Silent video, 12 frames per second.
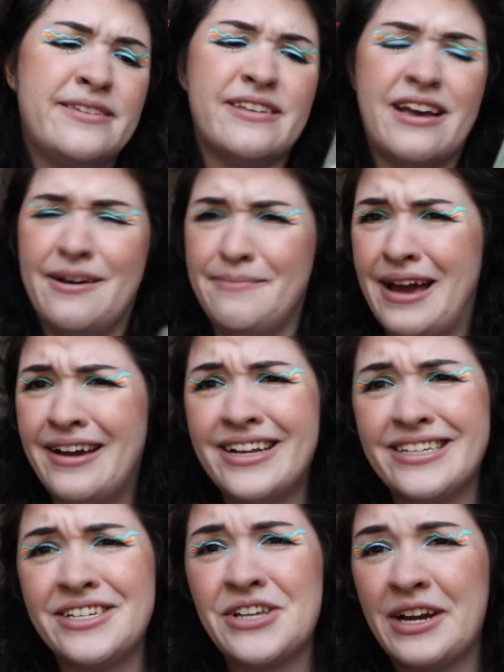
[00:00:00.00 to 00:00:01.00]
Um, I
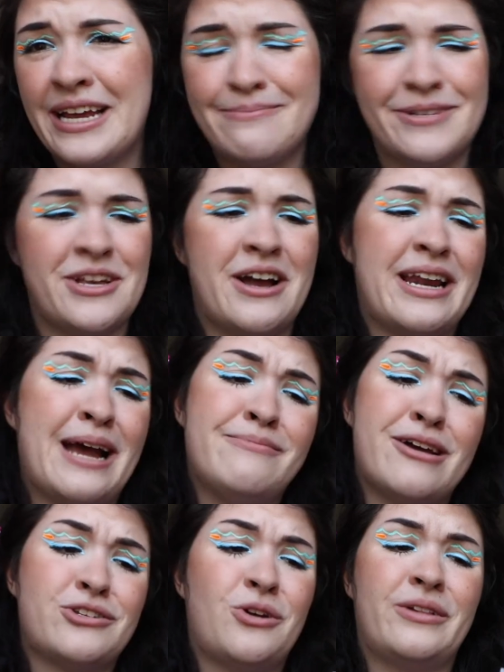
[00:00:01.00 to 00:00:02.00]
got these on Amazon. I'm
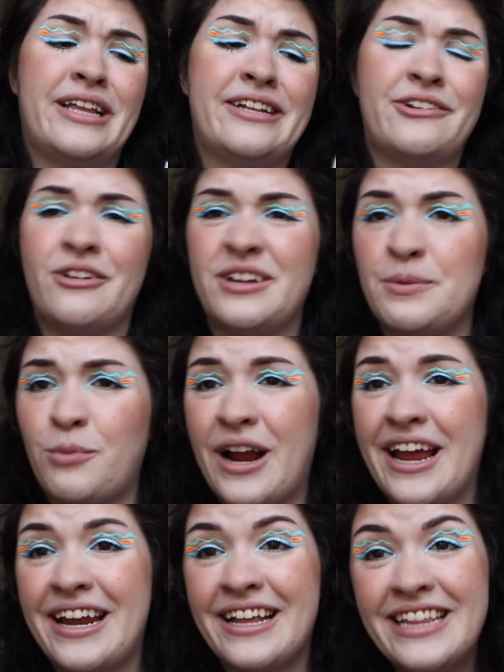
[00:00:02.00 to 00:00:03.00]
not totally clear on the
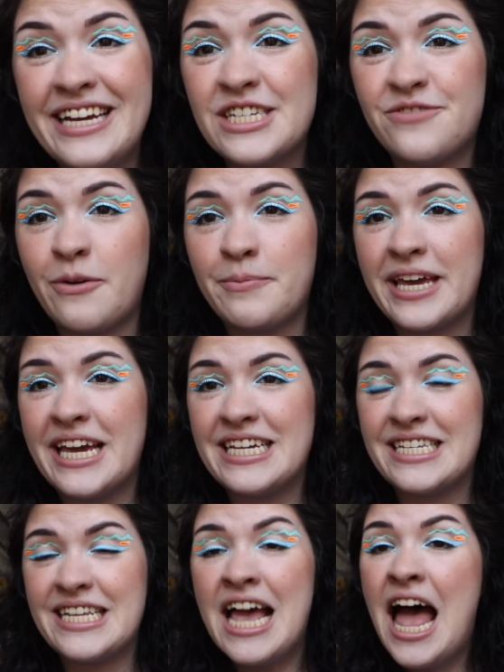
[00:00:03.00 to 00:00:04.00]
brand. I think it's from
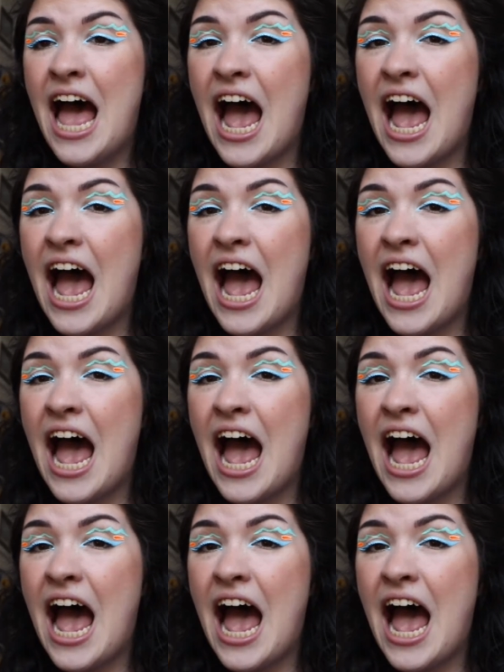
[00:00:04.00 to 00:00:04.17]
Kiss.